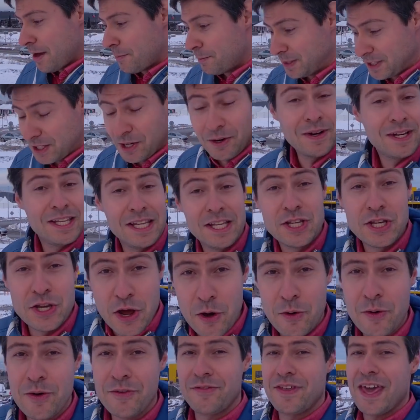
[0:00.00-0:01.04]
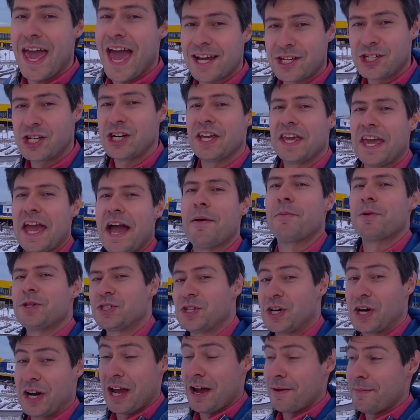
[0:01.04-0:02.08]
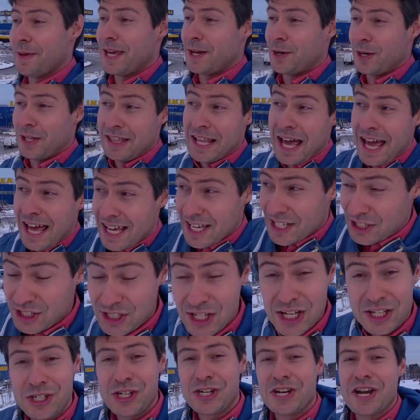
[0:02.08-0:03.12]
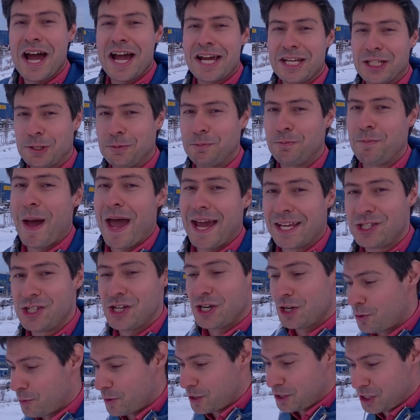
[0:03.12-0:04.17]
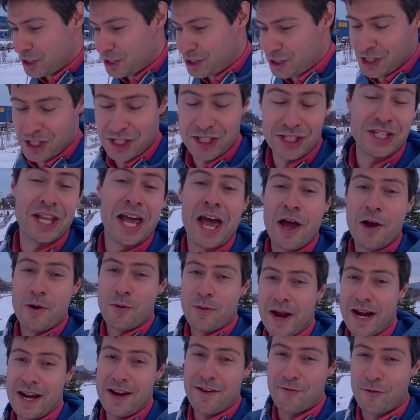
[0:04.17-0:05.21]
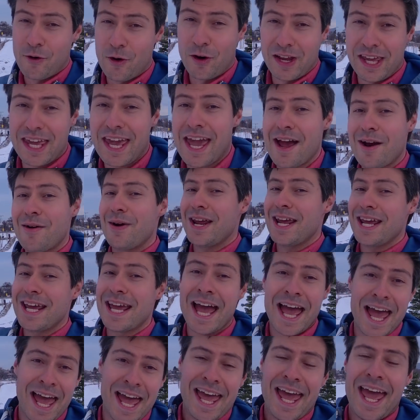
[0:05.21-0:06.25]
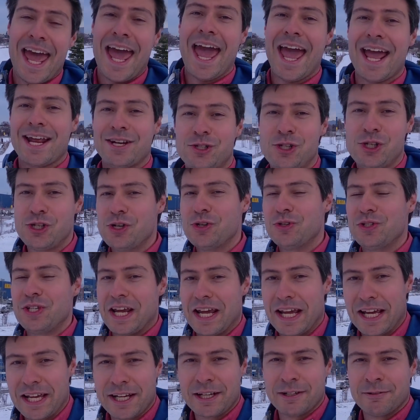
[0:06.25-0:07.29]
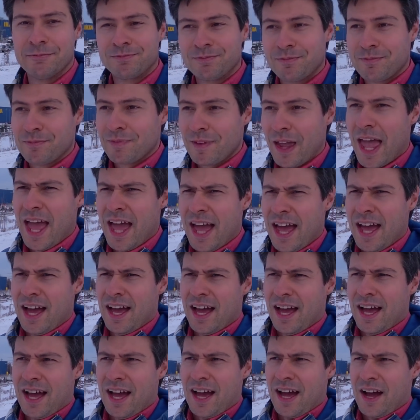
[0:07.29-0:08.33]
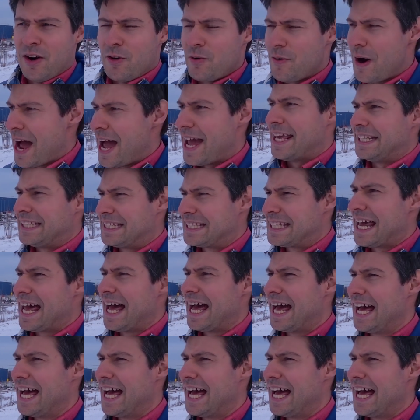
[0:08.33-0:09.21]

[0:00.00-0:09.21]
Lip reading: But currently none of the action cameras are coming in such a nice packaging, which is just ready for carrying and shooting. Right,